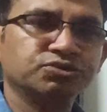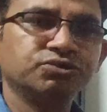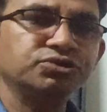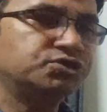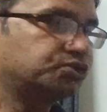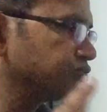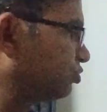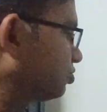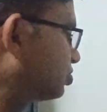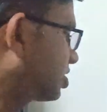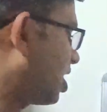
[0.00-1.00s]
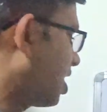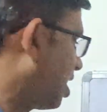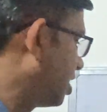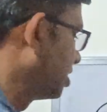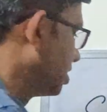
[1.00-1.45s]
to choose
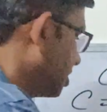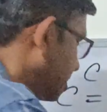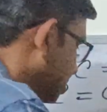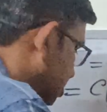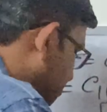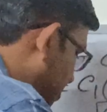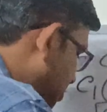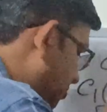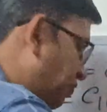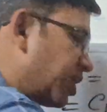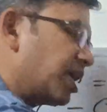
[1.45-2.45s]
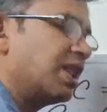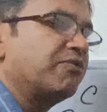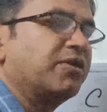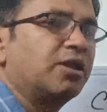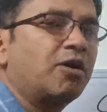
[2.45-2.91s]
a specific
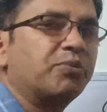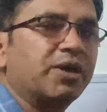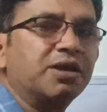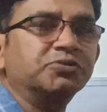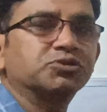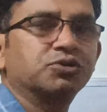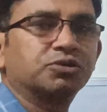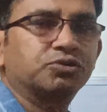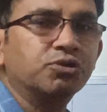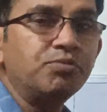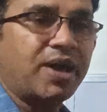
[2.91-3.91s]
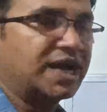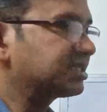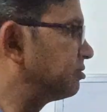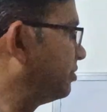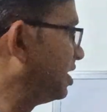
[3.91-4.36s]
level of F so to
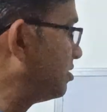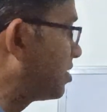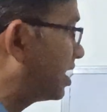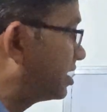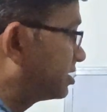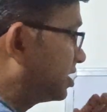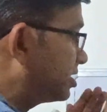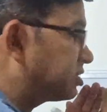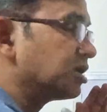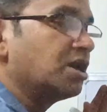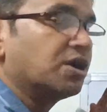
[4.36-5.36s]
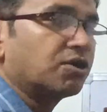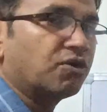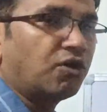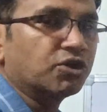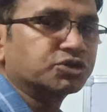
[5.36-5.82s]
minimize its
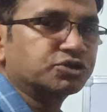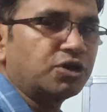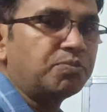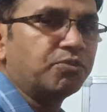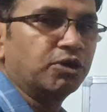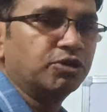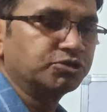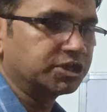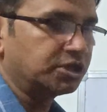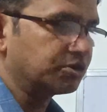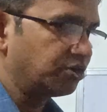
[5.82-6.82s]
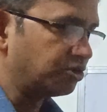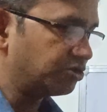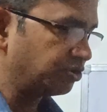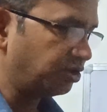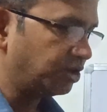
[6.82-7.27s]
cost of pollution
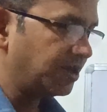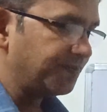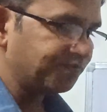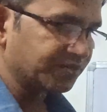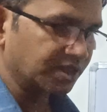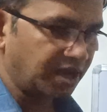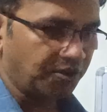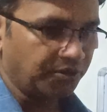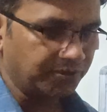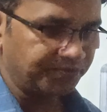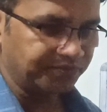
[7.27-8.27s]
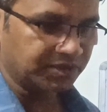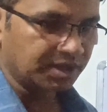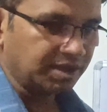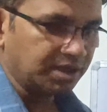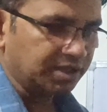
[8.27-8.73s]
control. Now,
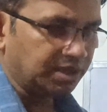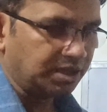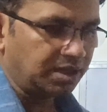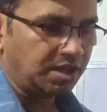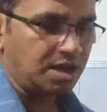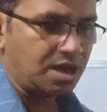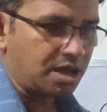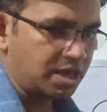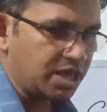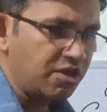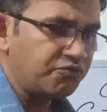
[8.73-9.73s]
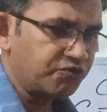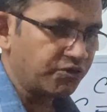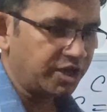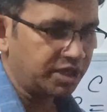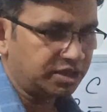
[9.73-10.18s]
if
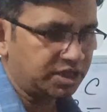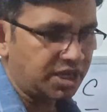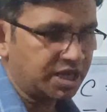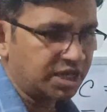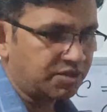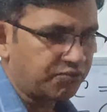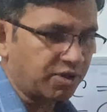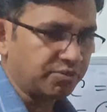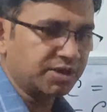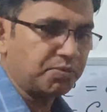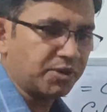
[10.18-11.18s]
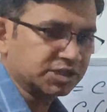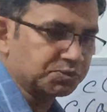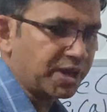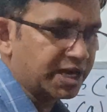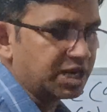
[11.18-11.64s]
we think from the
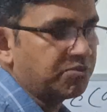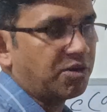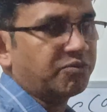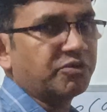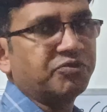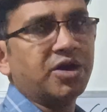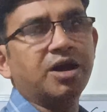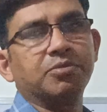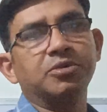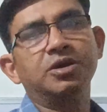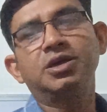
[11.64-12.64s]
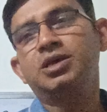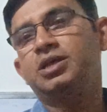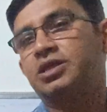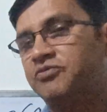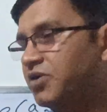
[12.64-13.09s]
perspective of a firm,
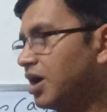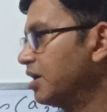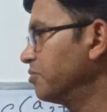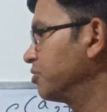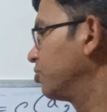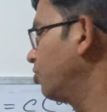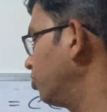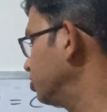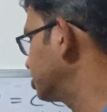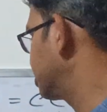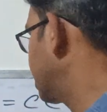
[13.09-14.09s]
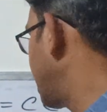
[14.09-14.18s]
the firm knows